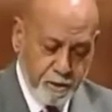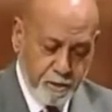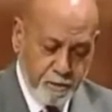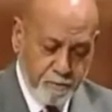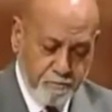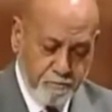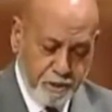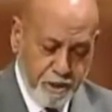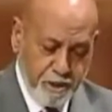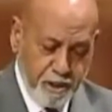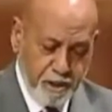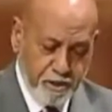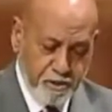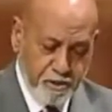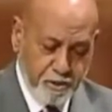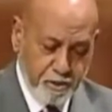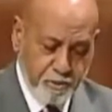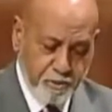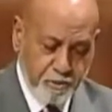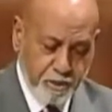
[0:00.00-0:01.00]
plays
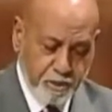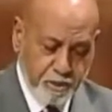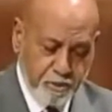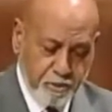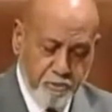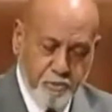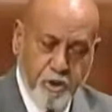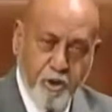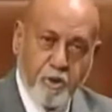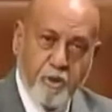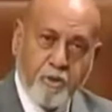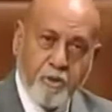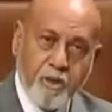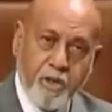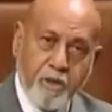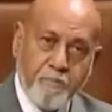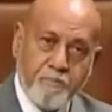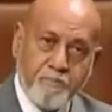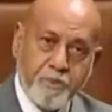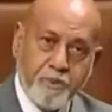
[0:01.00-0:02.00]
a critical role
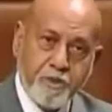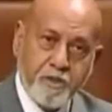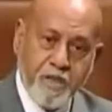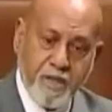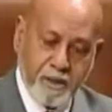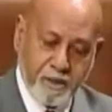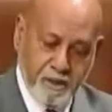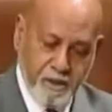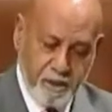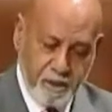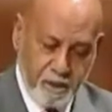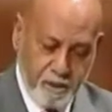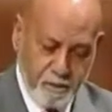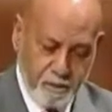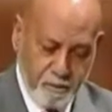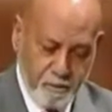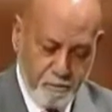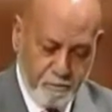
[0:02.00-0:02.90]
in protecting